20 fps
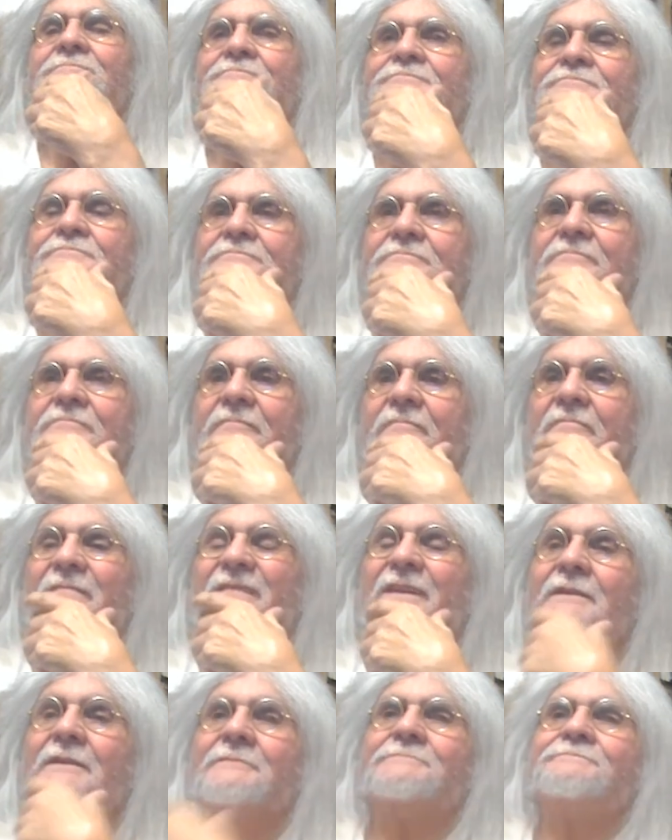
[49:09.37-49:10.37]
about,
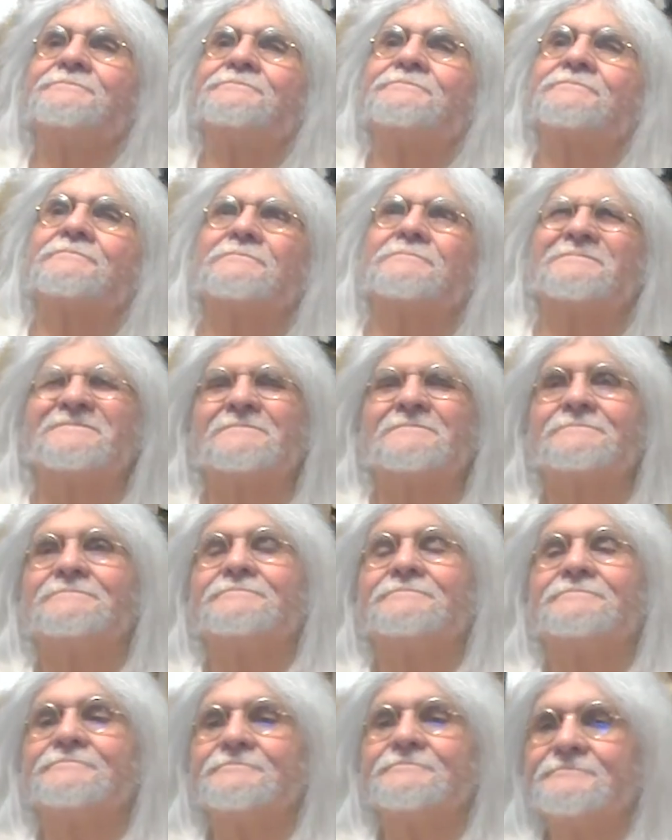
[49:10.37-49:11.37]
uh, if you
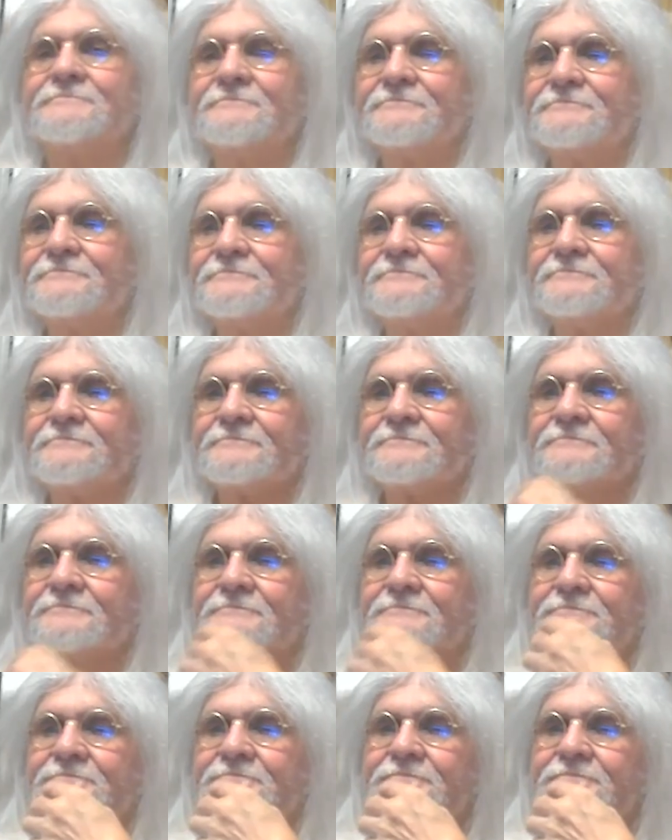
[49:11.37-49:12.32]
happen to know,